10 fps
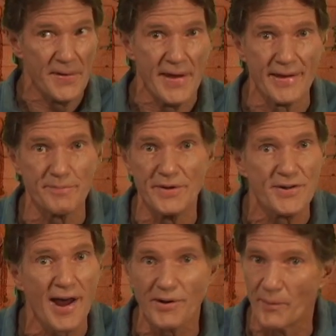Can't be
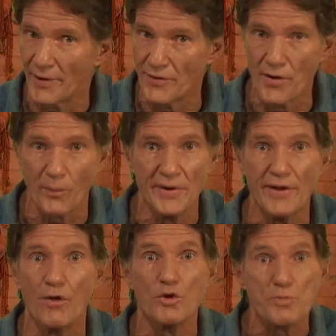tolerated. No, we
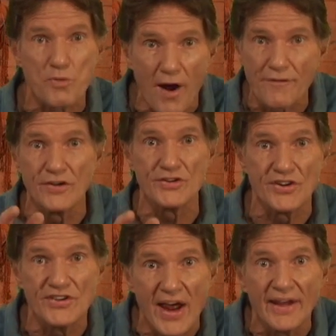need those profits
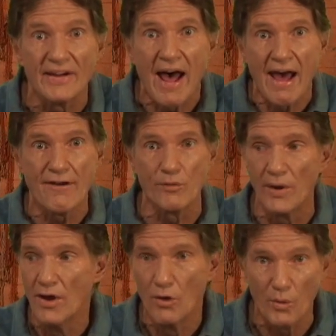to stay alive.